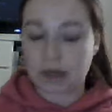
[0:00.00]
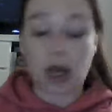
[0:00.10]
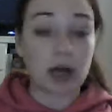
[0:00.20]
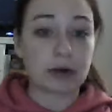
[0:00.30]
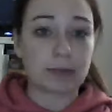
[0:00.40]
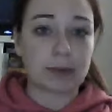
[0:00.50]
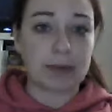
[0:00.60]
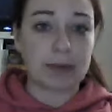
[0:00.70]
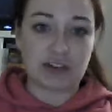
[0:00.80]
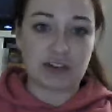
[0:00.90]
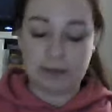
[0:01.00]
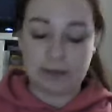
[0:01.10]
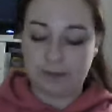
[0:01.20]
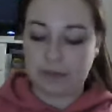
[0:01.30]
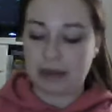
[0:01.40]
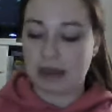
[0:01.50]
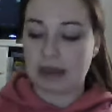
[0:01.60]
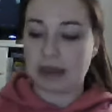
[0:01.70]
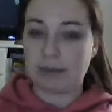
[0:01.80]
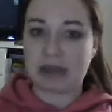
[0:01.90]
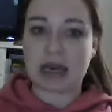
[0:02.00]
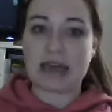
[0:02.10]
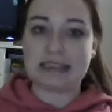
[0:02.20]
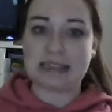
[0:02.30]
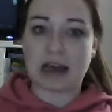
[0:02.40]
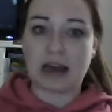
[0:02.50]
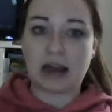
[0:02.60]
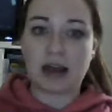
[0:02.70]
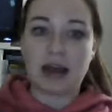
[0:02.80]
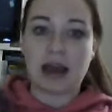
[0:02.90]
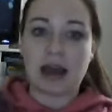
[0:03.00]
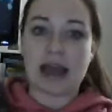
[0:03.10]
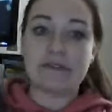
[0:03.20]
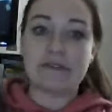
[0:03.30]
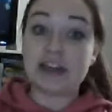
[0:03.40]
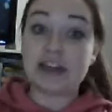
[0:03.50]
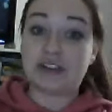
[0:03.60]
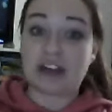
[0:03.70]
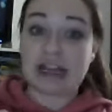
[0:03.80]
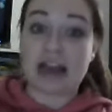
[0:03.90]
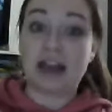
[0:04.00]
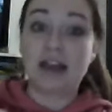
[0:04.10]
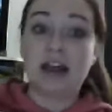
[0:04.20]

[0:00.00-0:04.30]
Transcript: honorable mention because I haven't finished it yet.